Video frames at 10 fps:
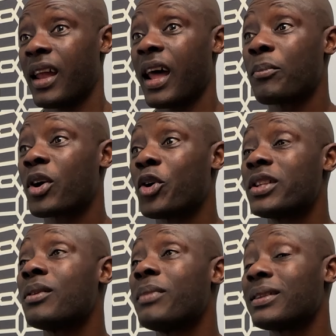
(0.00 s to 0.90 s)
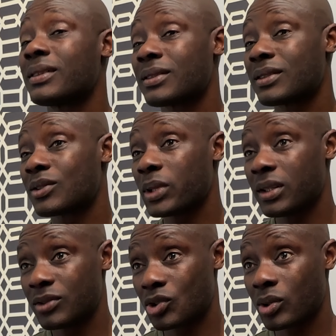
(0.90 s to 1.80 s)
I'm going to make this as sweet
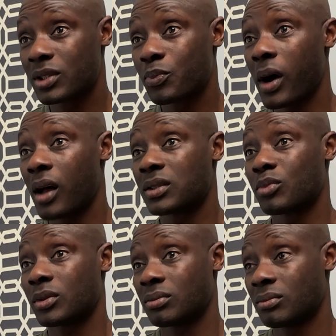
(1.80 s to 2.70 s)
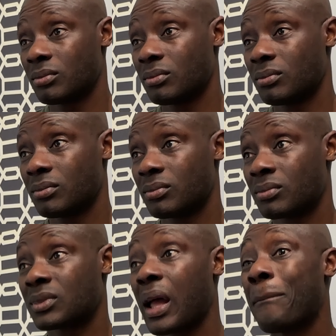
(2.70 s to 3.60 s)
and short as possible.
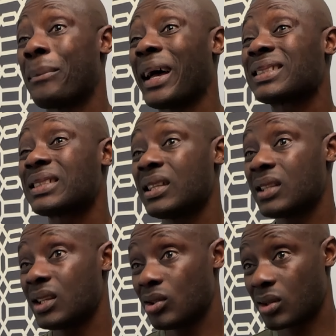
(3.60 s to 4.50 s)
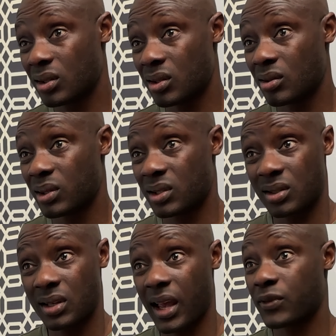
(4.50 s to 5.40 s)
The best thing that you can do is
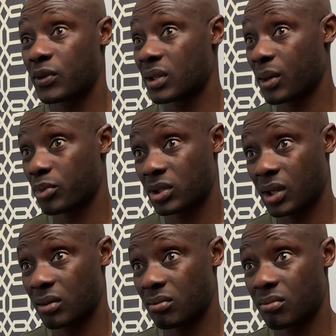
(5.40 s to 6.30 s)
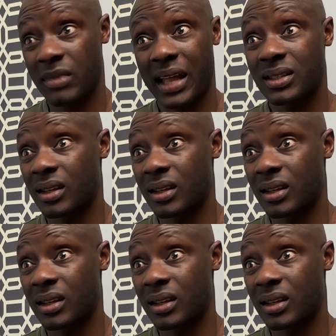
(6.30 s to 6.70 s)
just ask for a separate check. That's